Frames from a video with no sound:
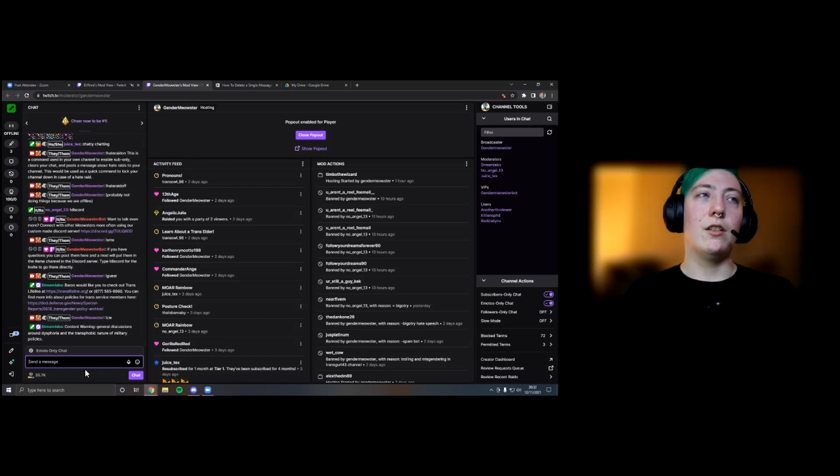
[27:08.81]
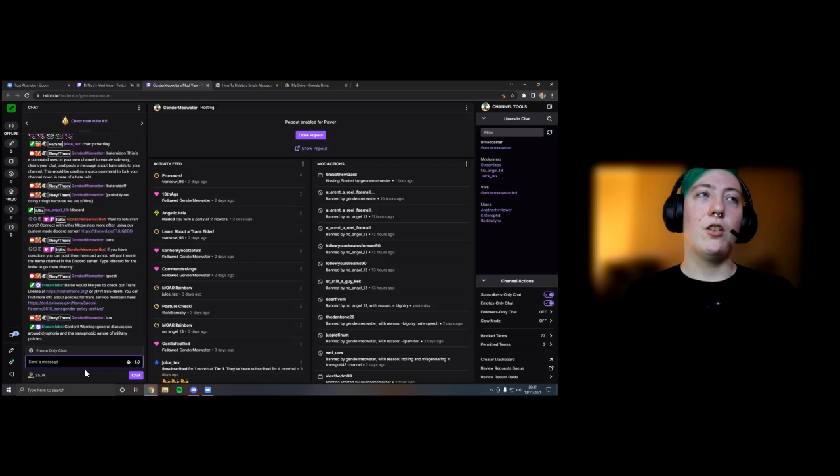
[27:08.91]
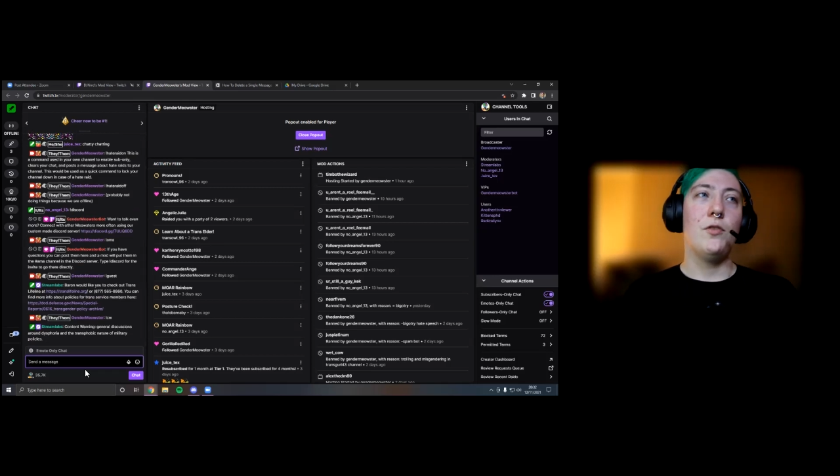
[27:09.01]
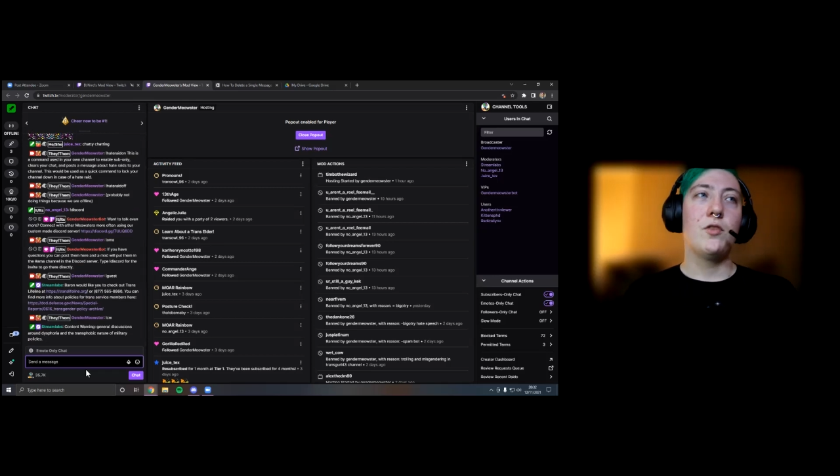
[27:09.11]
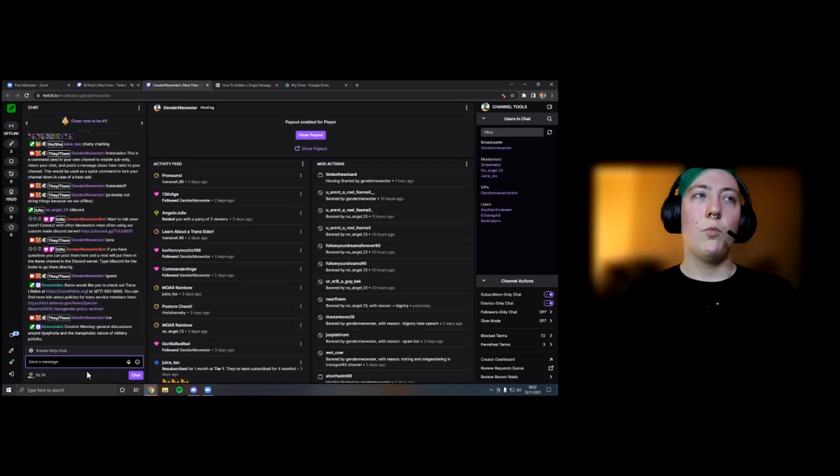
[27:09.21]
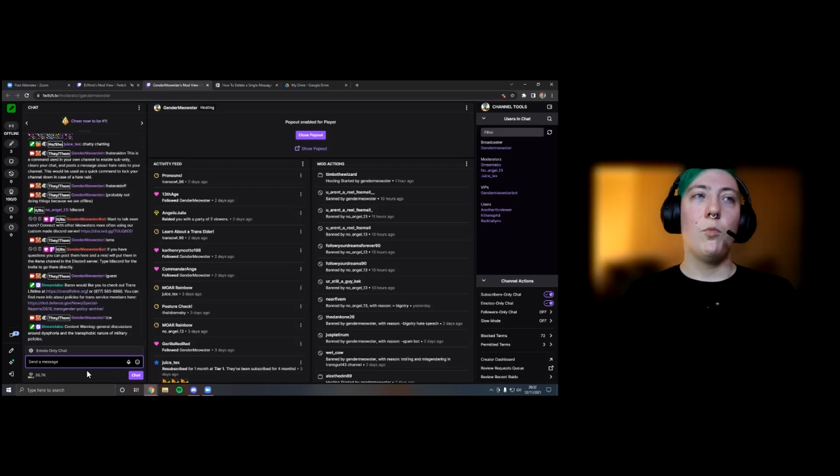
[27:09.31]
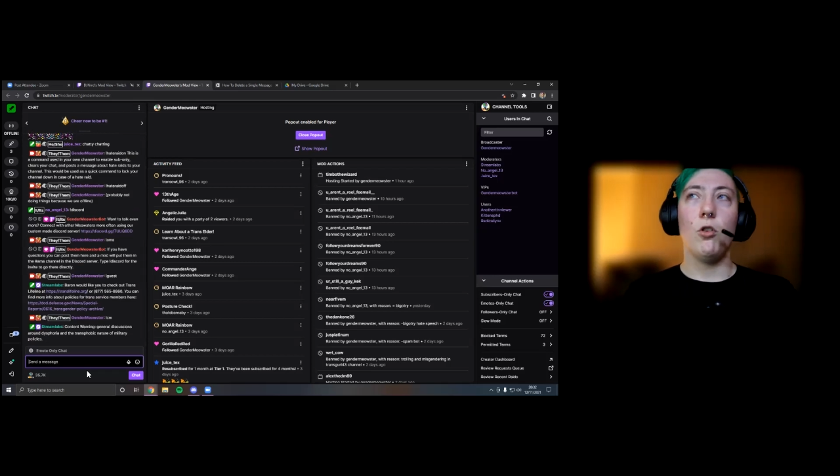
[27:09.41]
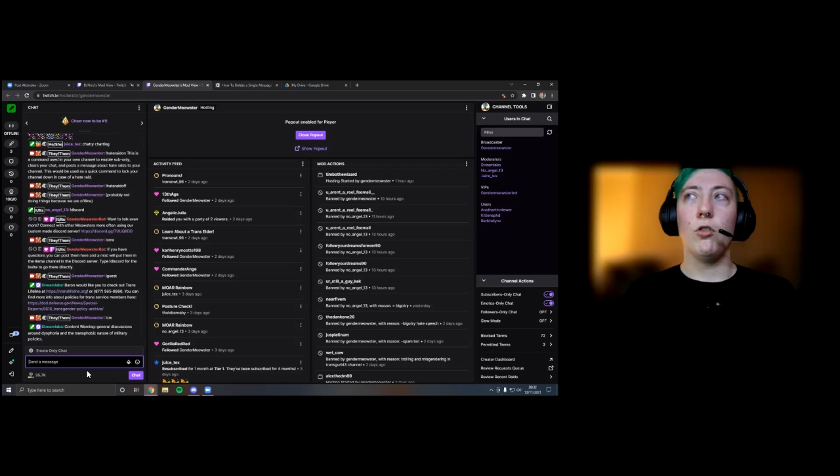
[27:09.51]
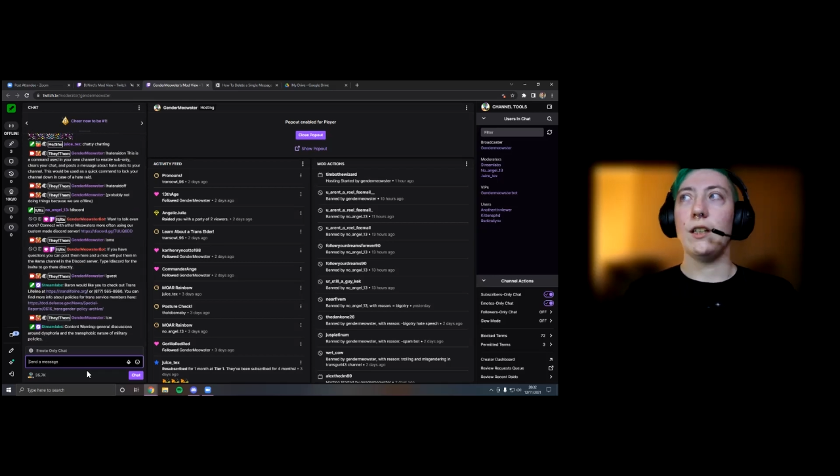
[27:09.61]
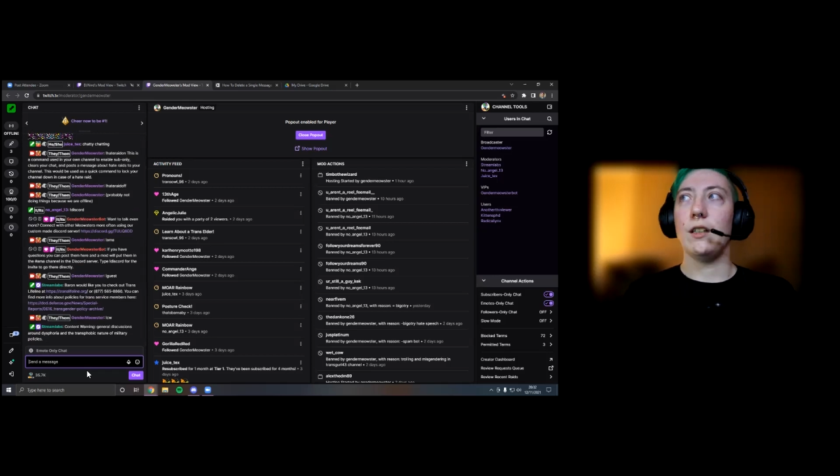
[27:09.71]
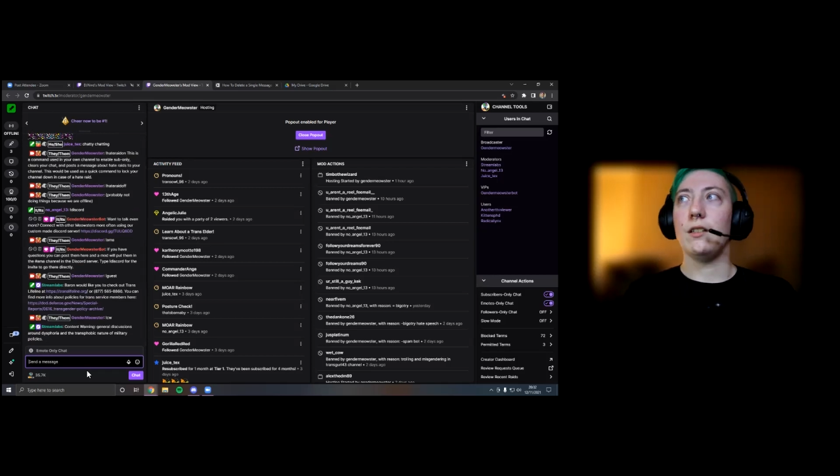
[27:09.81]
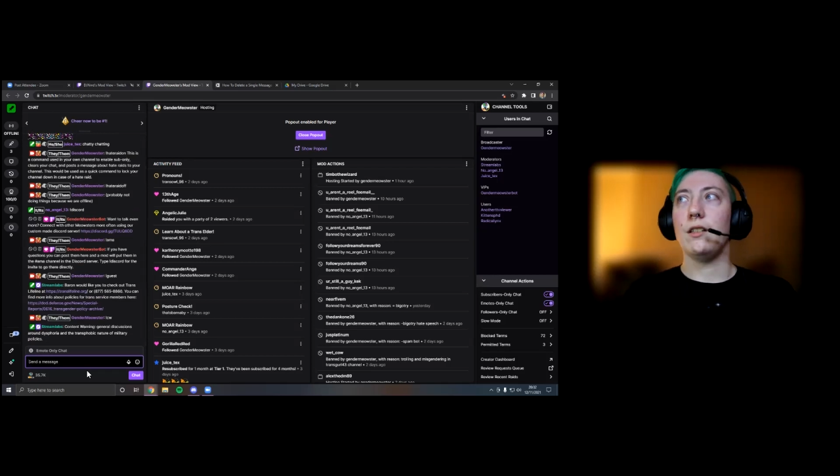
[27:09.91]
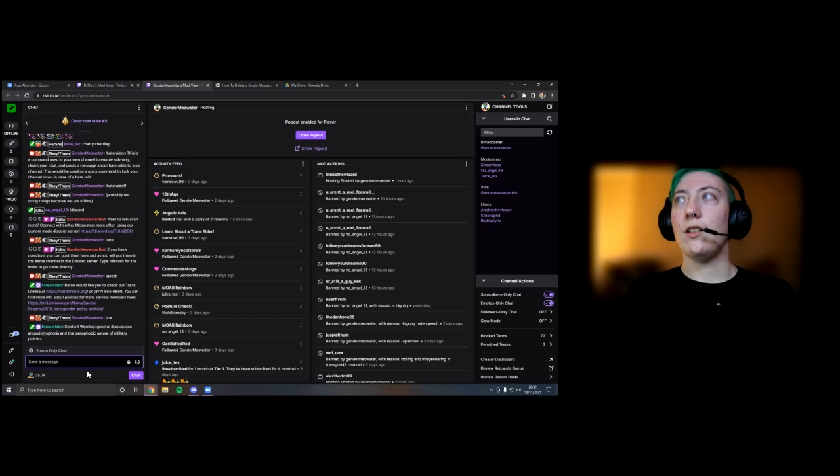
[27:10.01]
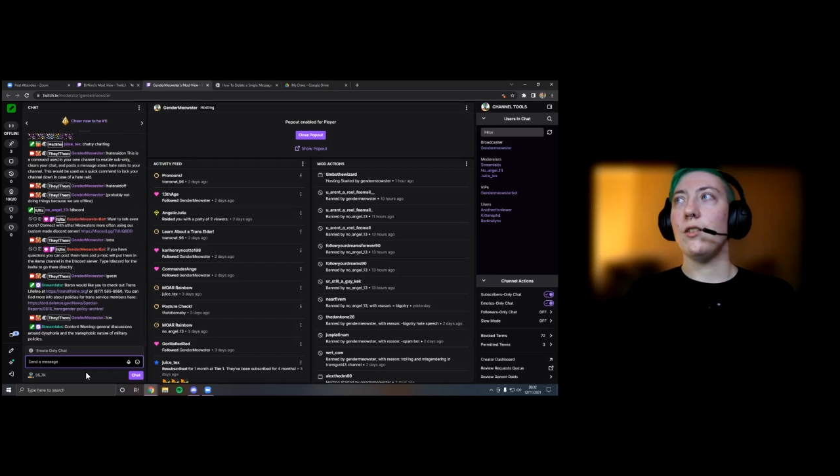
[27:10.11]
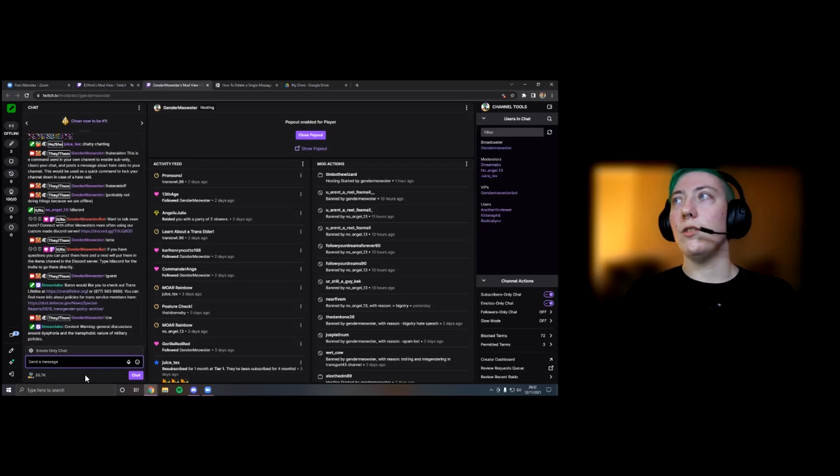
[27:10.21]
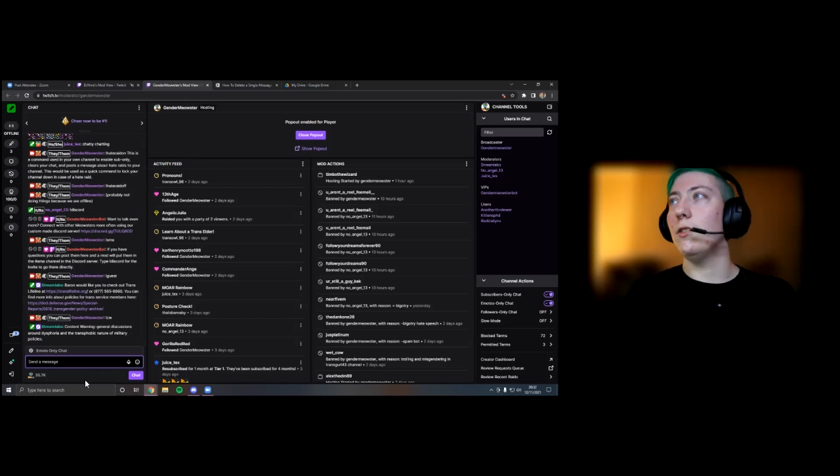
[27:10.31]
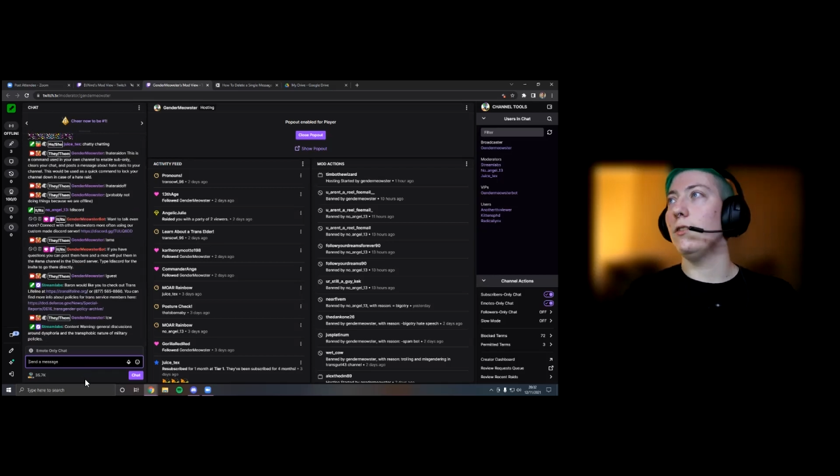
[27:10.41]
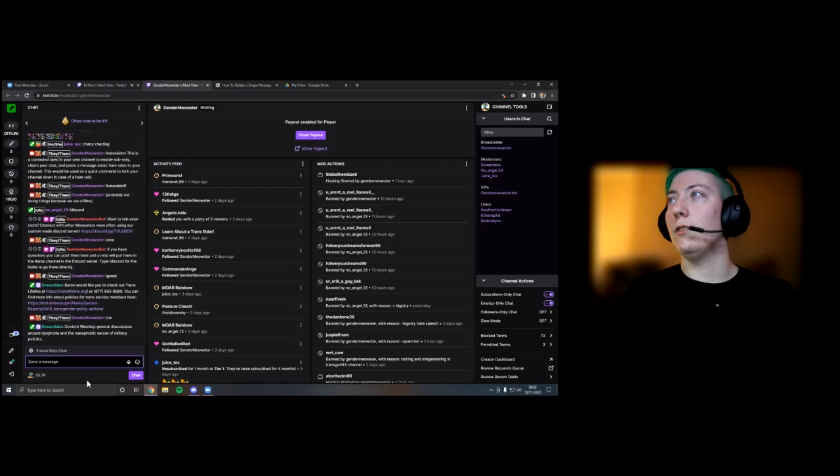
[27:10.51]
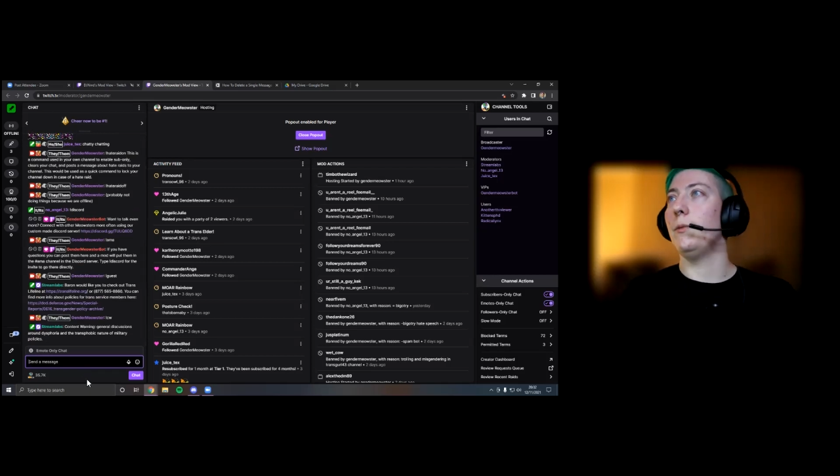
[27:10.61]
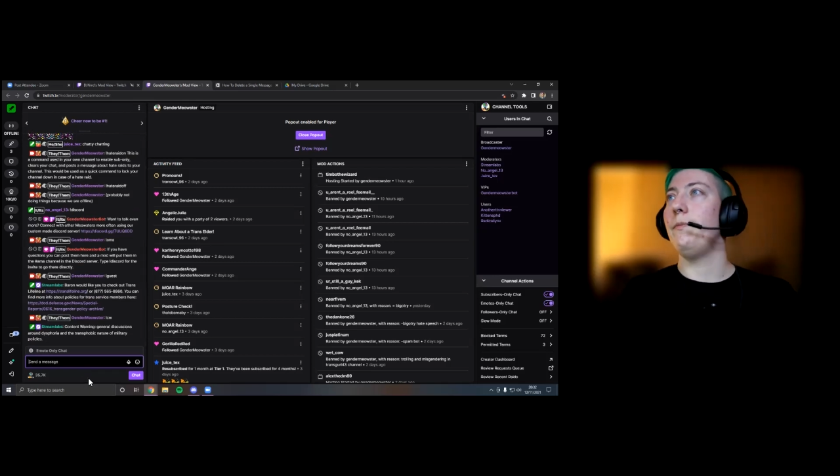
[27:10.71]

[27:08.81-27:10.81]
content warning, or